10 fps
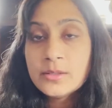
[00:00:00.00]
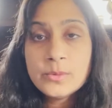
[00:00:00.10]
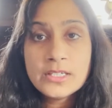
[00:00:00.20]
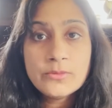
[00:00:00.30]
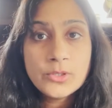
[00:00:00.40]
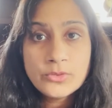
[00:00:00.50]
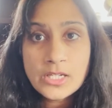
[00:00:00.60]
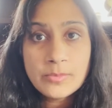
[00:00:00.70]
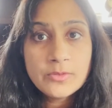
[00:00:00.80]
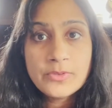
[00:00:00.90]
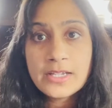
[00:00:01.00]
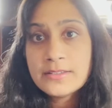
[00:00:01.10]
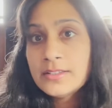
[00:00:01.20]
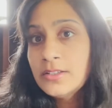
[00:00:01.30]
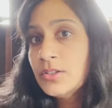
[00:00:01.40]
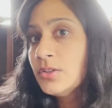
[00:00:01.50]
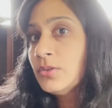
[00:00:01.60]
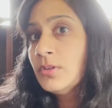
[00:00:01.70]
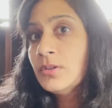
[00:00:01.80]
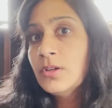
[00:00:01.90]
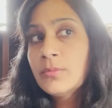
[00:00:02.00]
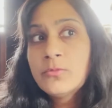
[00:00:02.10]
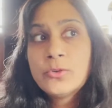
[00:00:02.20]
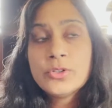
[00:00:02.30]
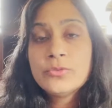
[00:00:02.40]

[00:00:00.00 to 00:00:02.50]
We give those types of vaccines for